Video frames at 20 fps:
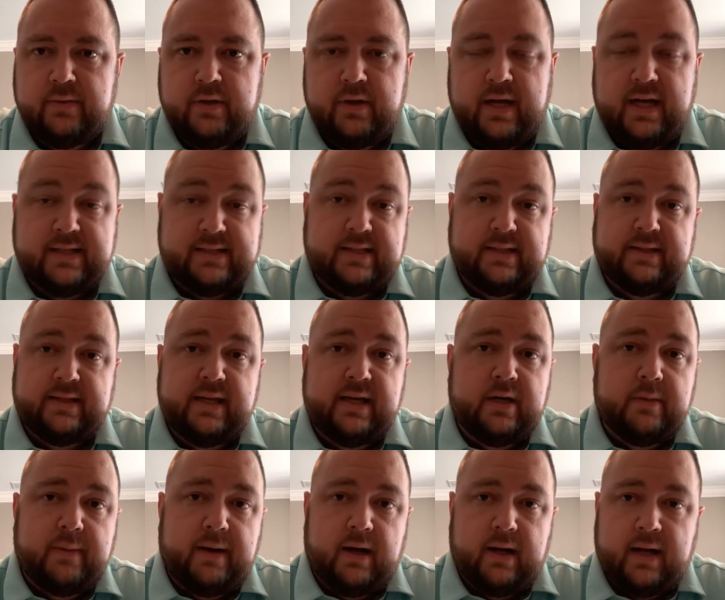you guys can think
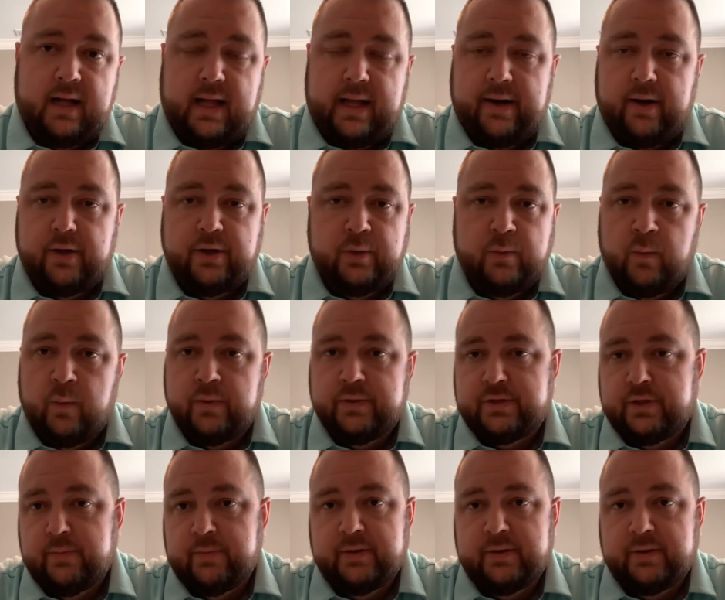about God all you want to,